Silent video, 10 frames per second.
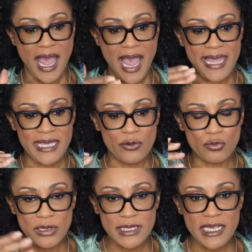I can
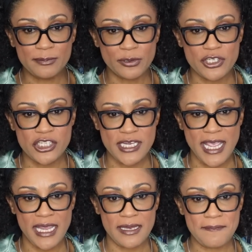really
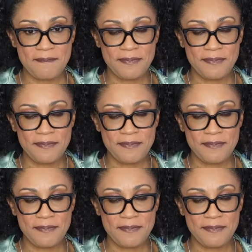appreciate